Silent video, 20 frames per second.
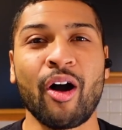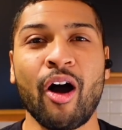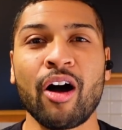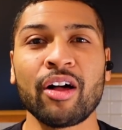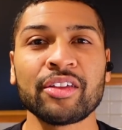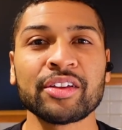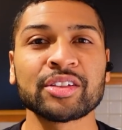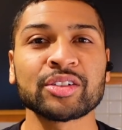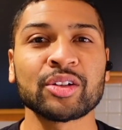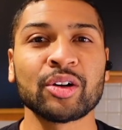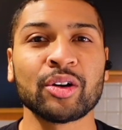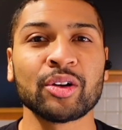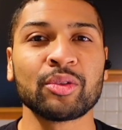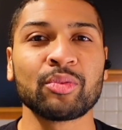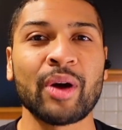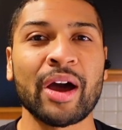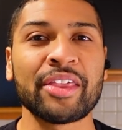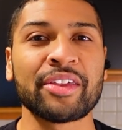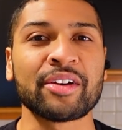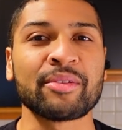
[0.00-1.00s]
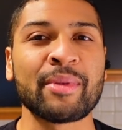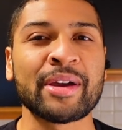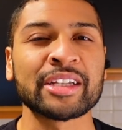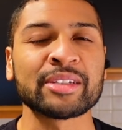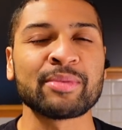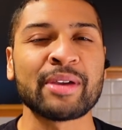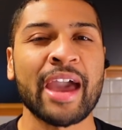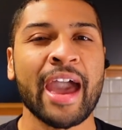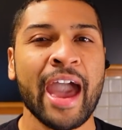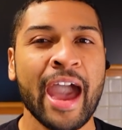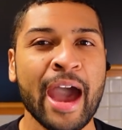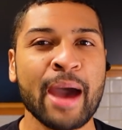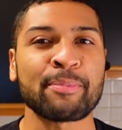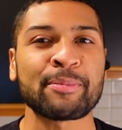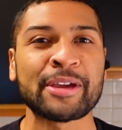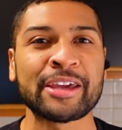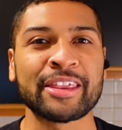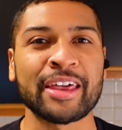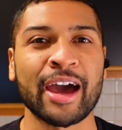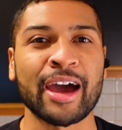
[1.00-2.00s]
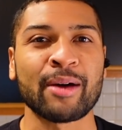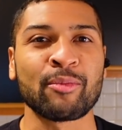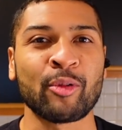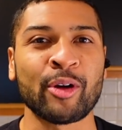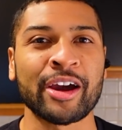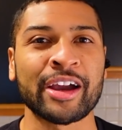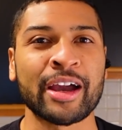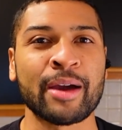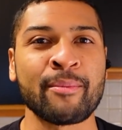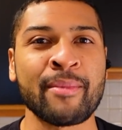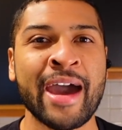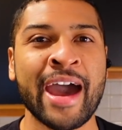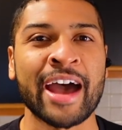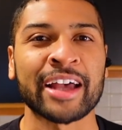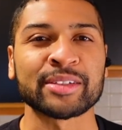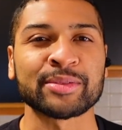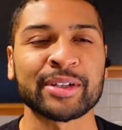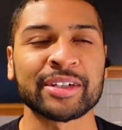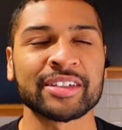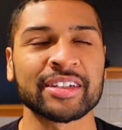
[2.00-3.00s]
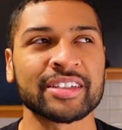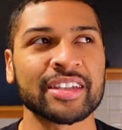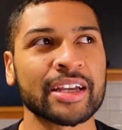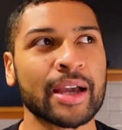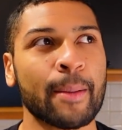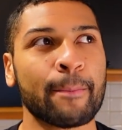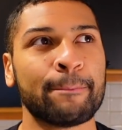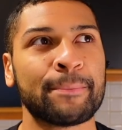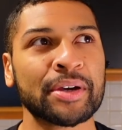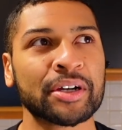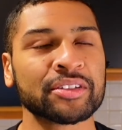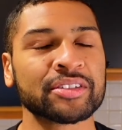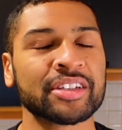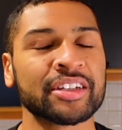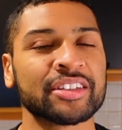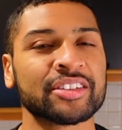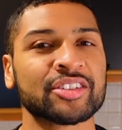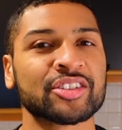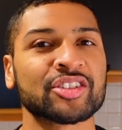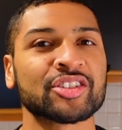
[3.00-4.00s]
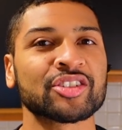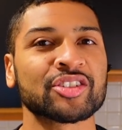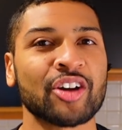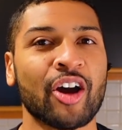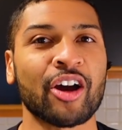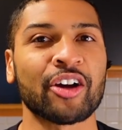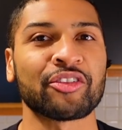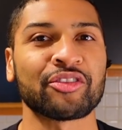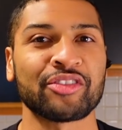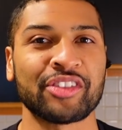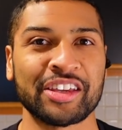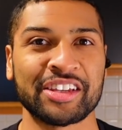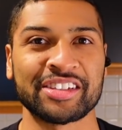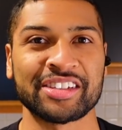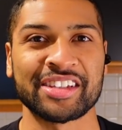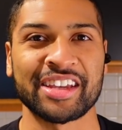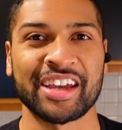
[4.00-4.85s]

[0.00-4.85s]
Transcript: all this cold weather makes me happy that I'm wearing a mask because it's like a built-in scarf these